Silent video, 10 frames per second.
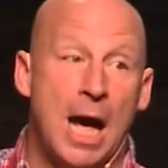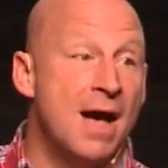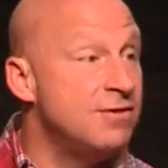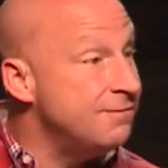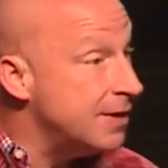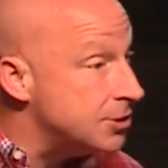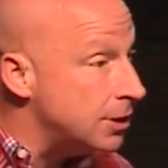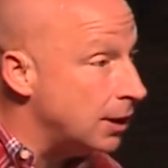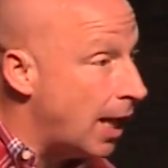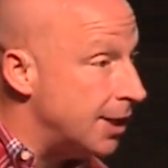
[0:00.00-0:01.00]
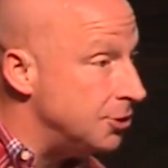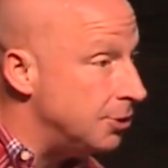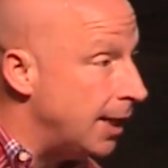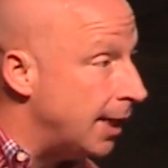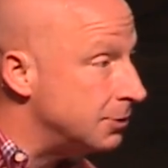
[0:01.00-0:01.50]
I've invested a lot in you
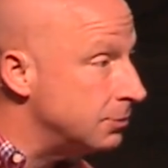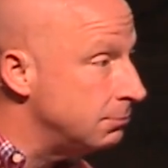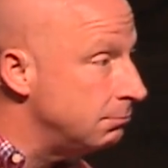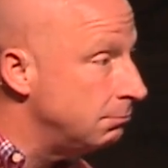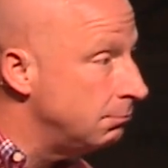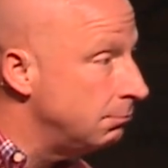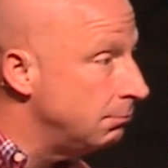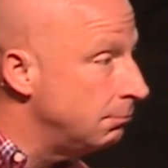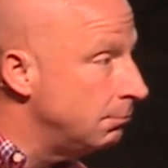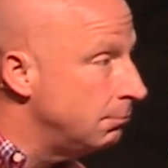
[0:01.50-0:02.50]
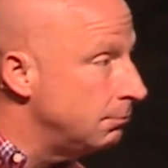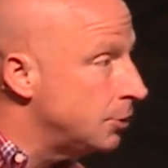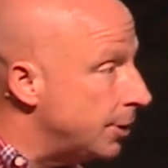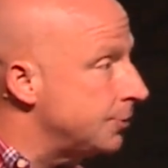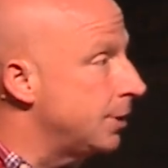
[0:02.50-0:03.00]
guys.
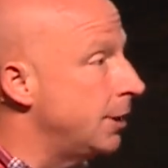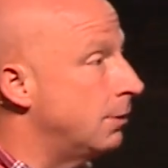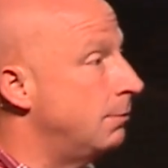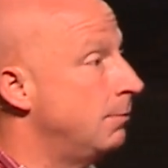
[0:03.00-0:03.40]
So here's the deal.